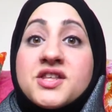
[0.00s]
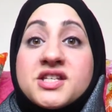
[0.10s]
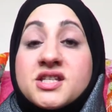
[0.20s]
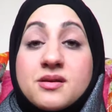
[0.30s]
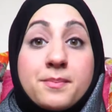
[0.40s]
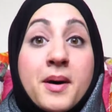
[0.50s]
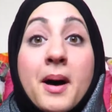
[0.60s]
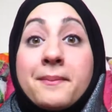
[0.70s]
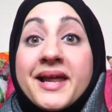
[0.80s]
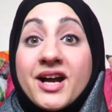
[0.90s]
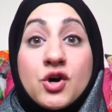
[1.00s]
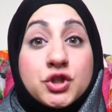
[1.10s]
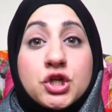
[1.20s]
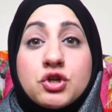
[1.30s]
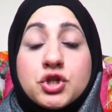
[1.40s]
this is public
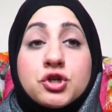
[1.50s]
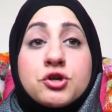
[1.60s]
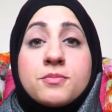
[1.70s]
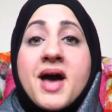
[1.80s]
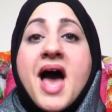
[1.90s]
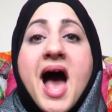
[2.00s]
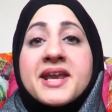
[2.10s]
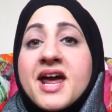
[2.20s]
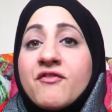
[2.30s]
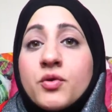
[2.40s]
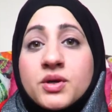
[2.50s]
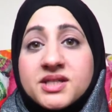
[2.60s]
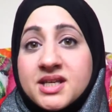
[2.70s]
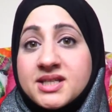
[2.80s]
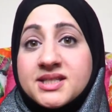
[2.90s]
on YouTube, and
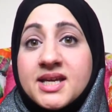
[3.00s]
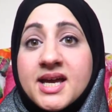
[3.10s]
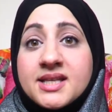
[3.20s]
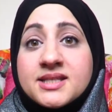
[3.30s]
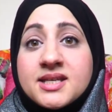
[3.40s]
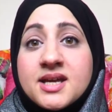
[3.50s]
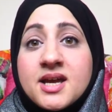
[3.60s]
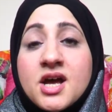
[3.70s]
everyone's gonna see it.